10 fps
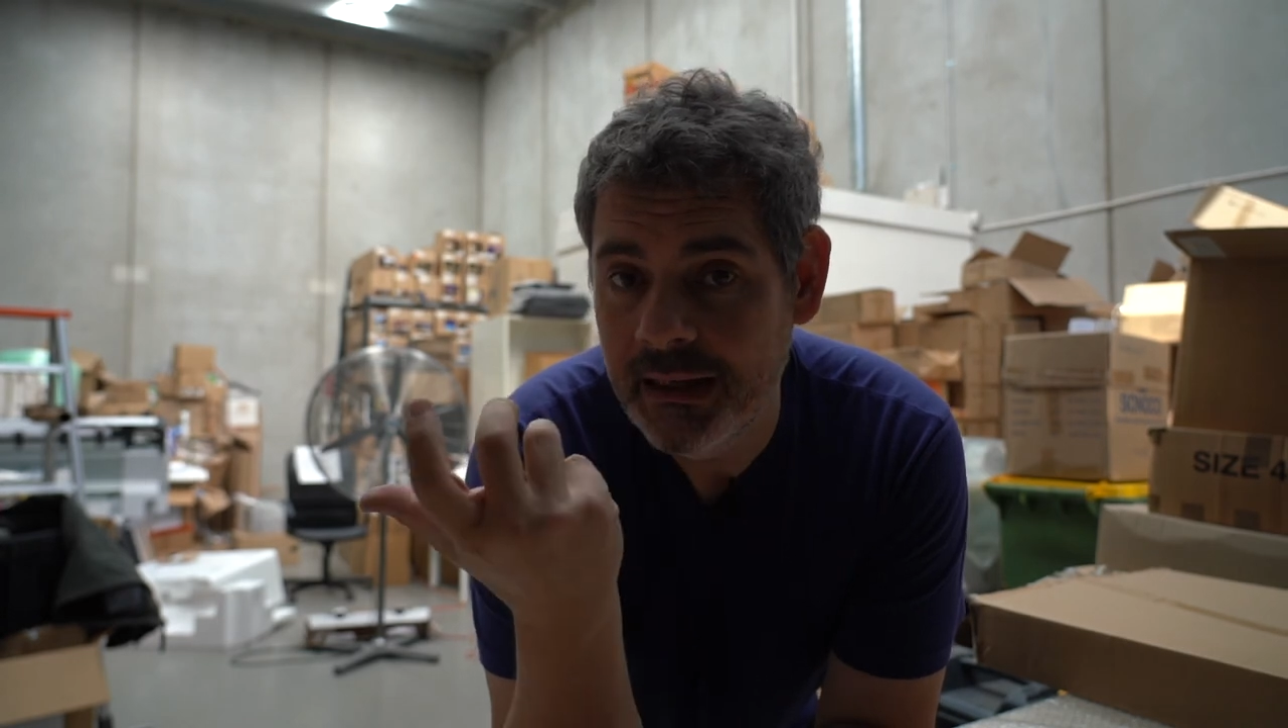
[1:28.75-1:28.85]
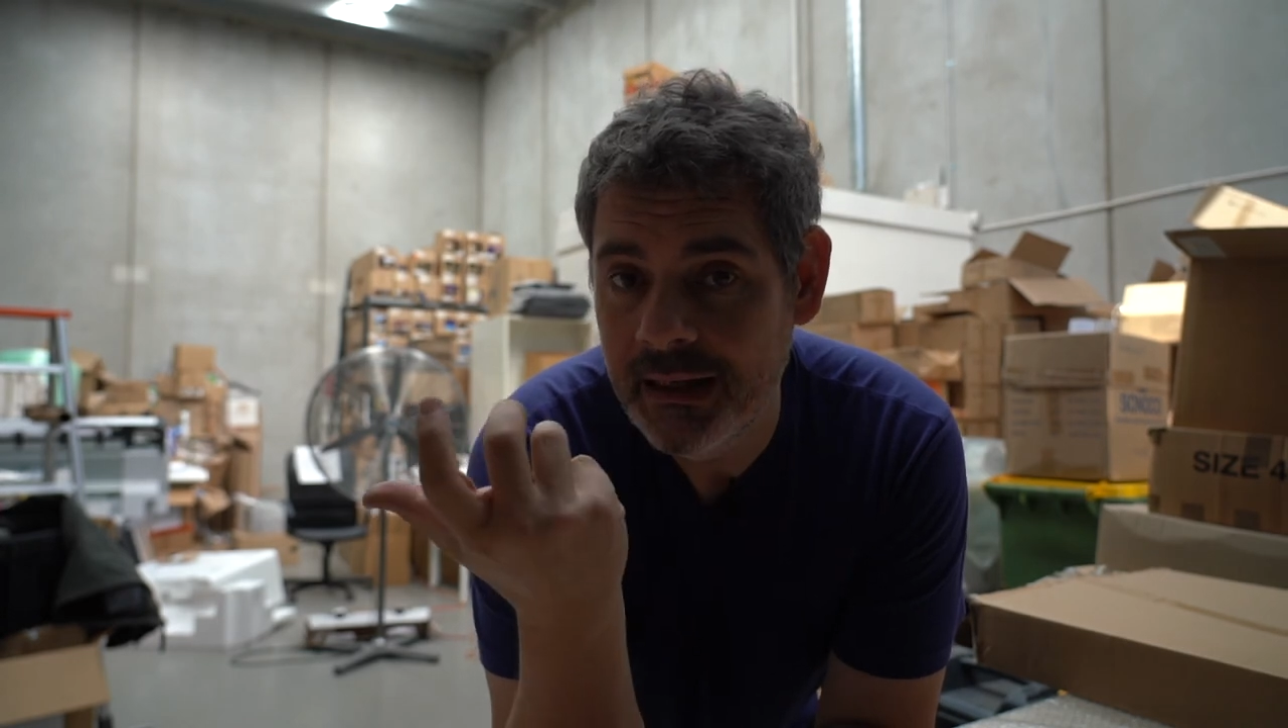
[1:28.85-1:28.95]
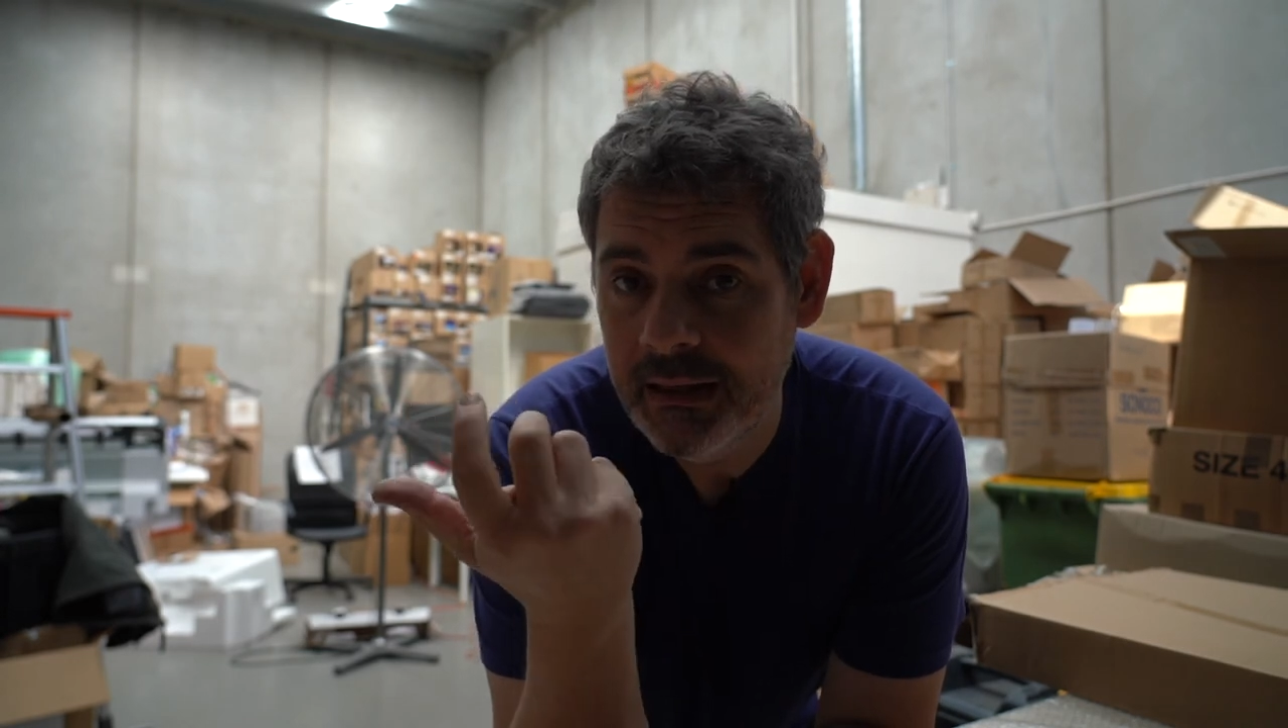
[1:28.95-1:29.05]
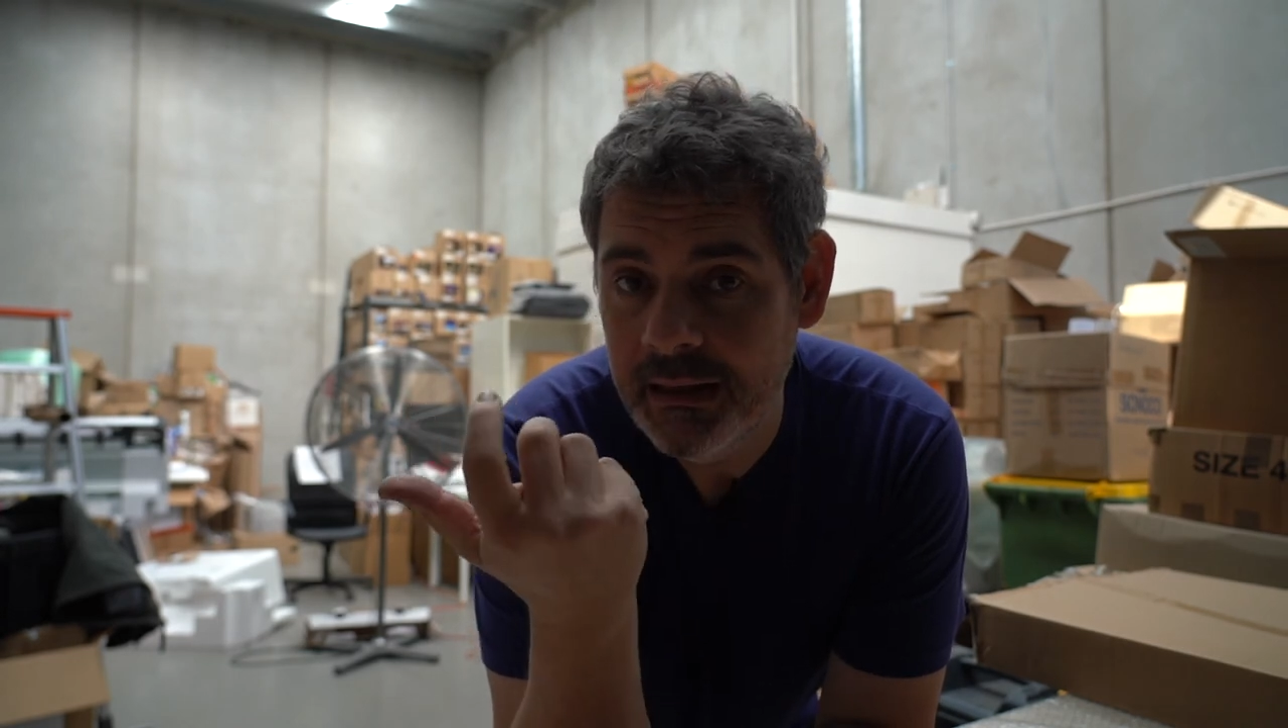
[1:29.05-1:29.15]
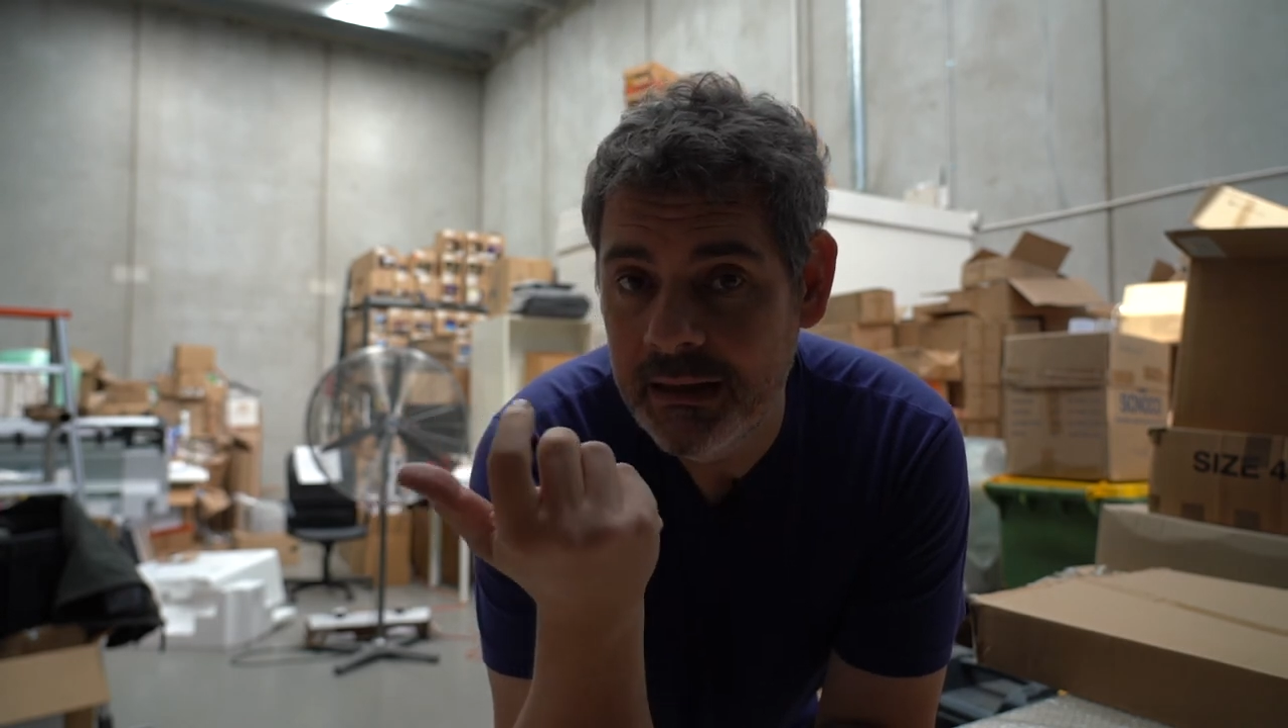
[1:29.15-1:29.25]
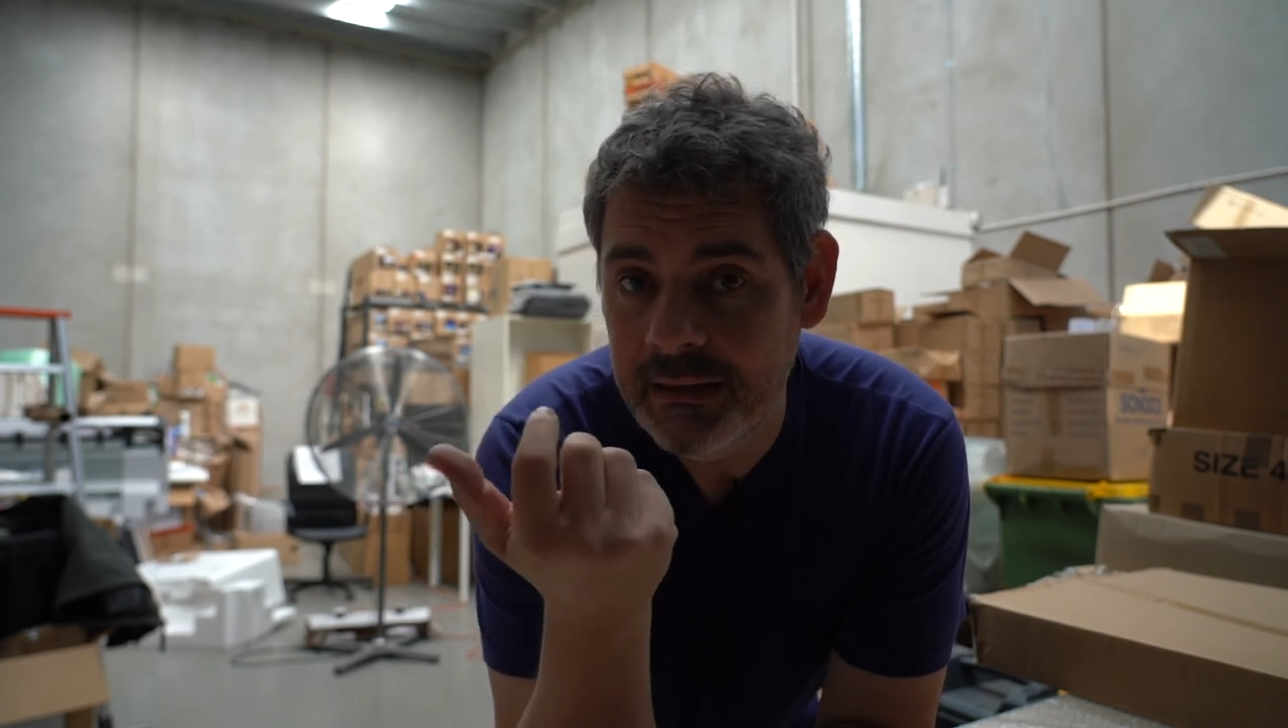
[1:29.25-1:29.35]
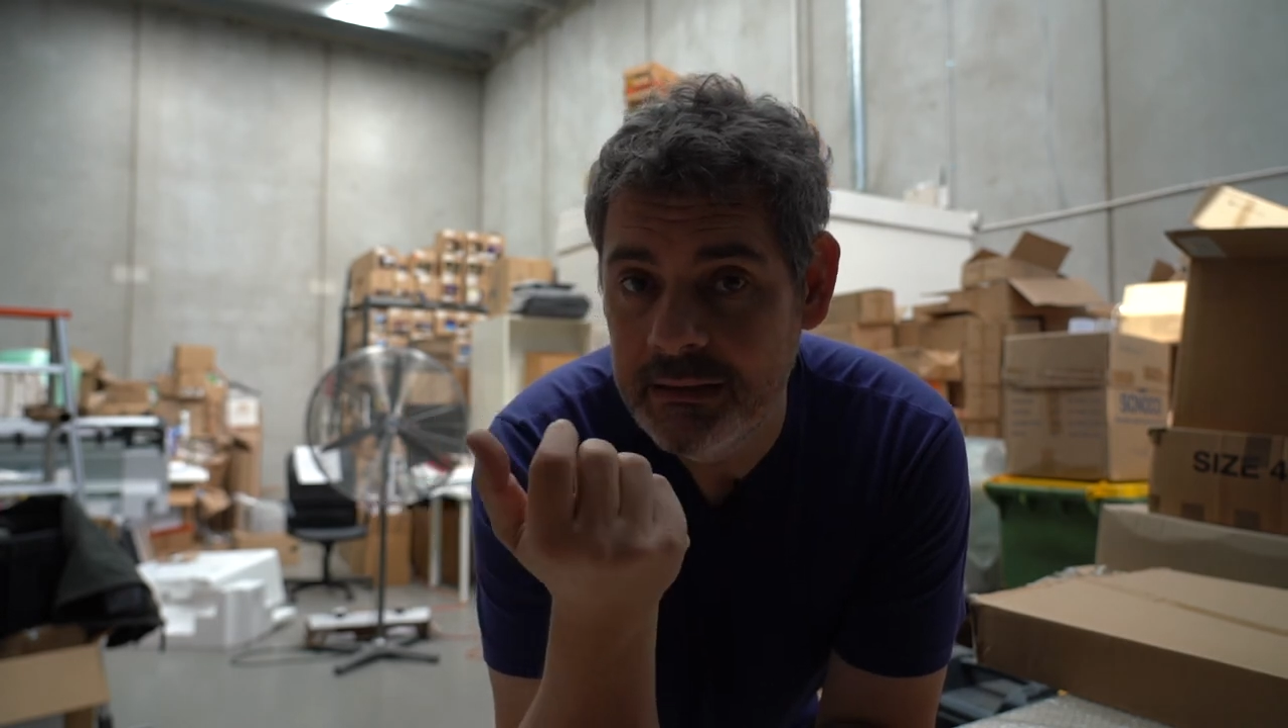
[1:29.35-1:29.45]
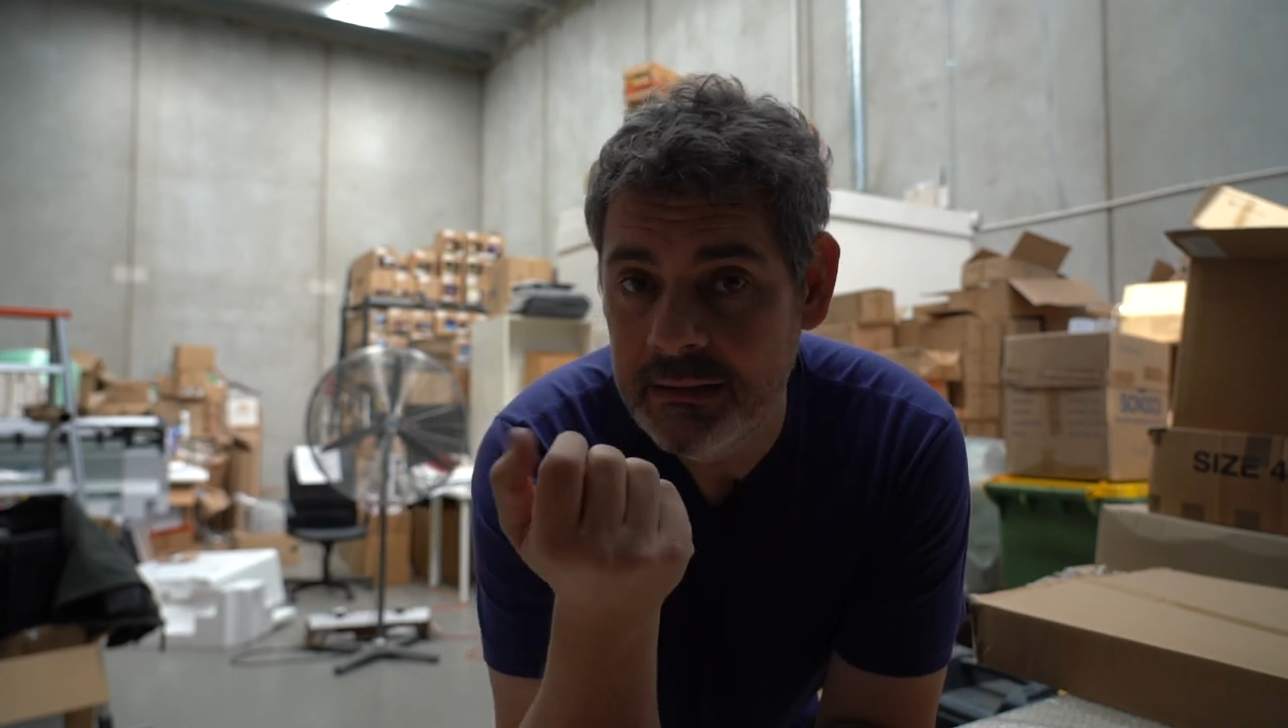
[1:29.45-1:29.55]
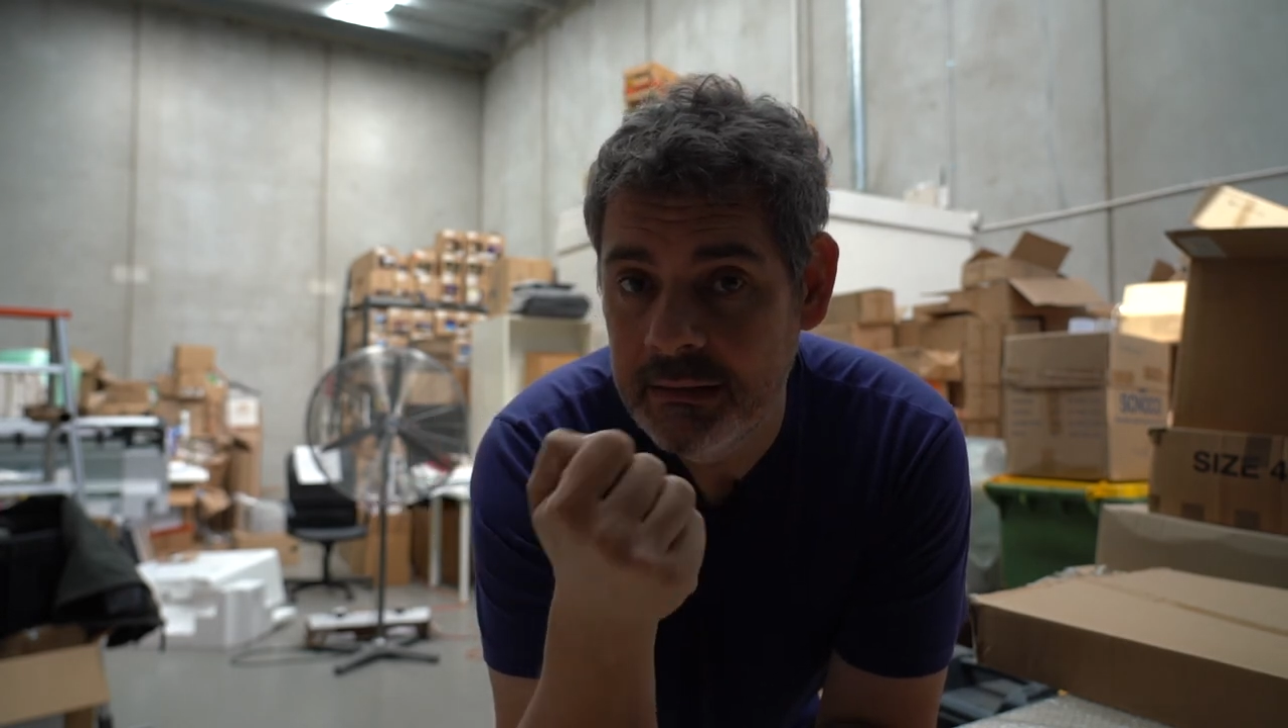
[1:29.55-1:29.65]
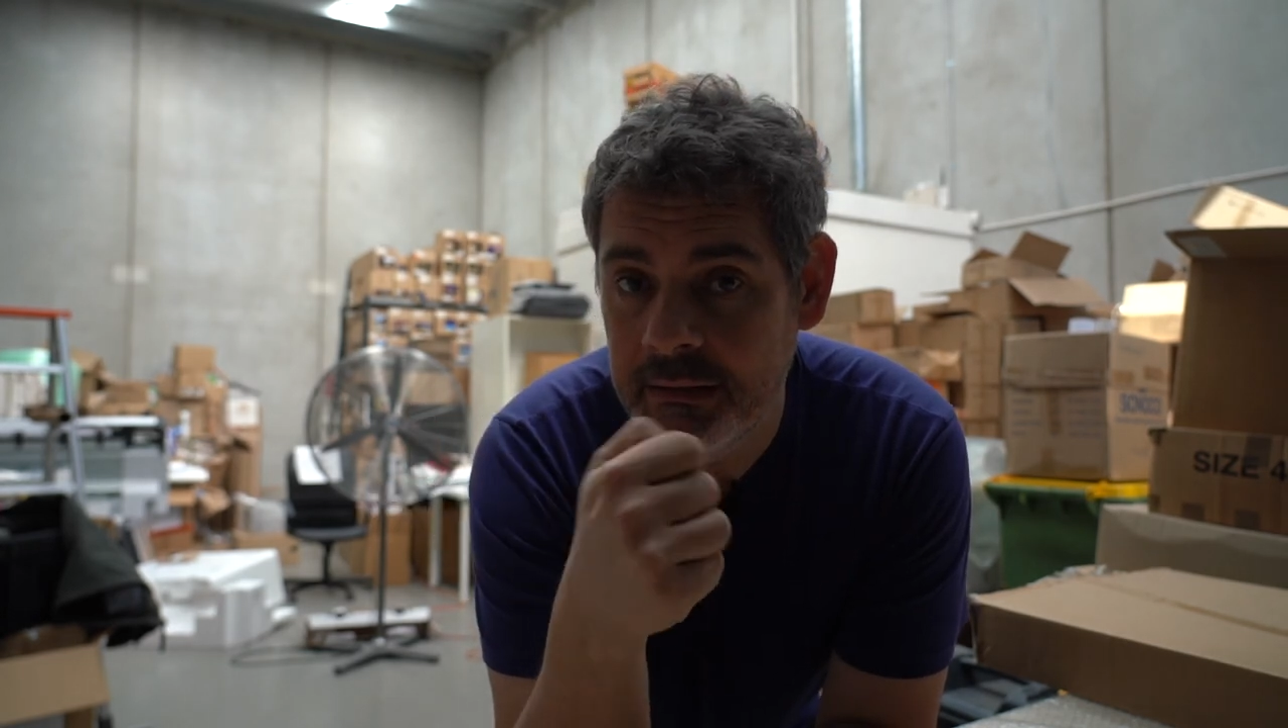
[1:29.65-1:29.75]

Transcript: cards,